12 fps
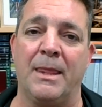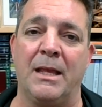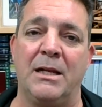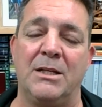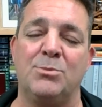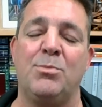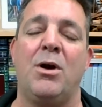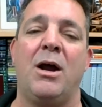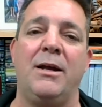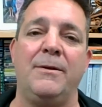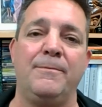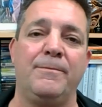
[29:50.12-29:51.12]
Let's pray.
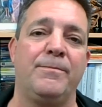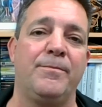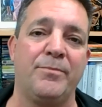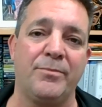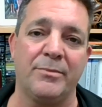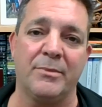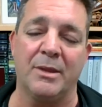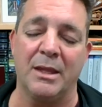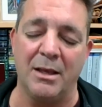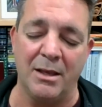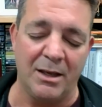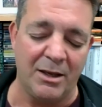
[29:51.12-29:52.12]

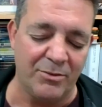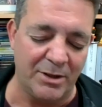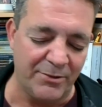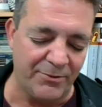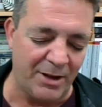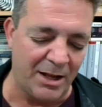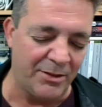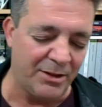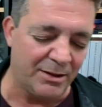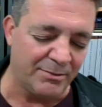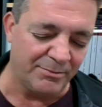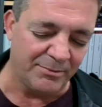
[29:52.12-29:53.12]
Heavenly Father.
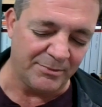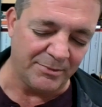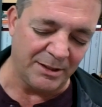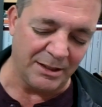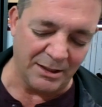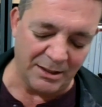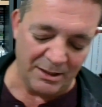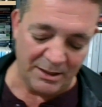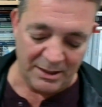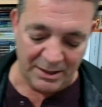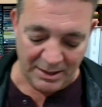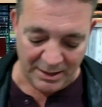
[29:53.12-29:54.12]

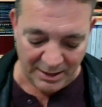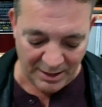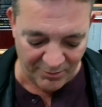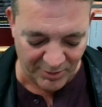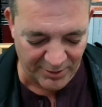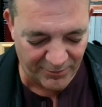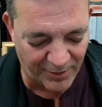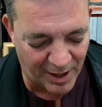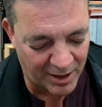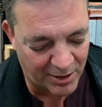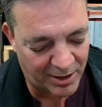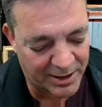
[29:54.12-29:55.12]
Heavenly
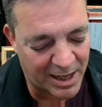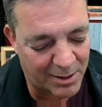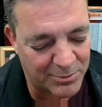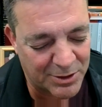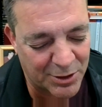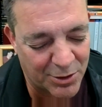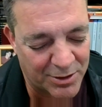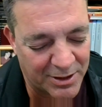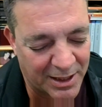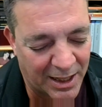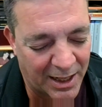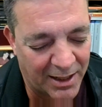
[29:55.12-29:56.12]
Father, I come to you
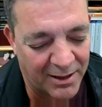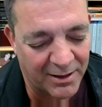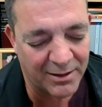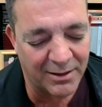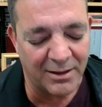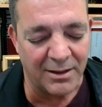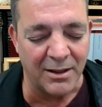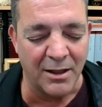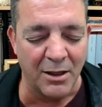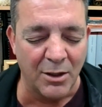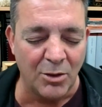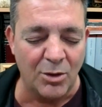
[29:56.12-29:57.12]
today.
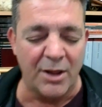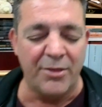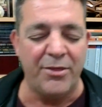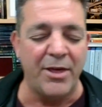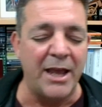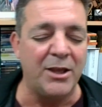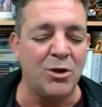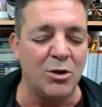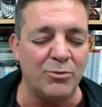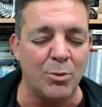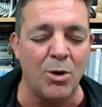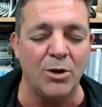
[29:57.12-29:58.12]
Lord, I thank you
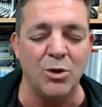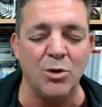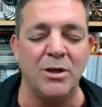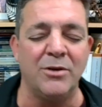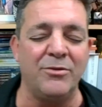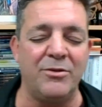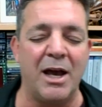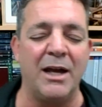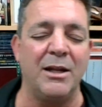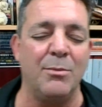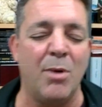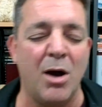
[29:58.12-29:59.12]
for what you have done
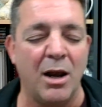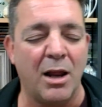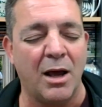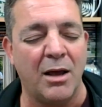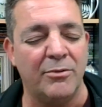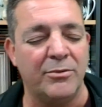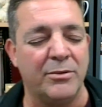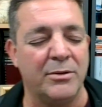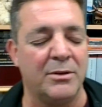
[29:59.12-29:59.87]
in my life.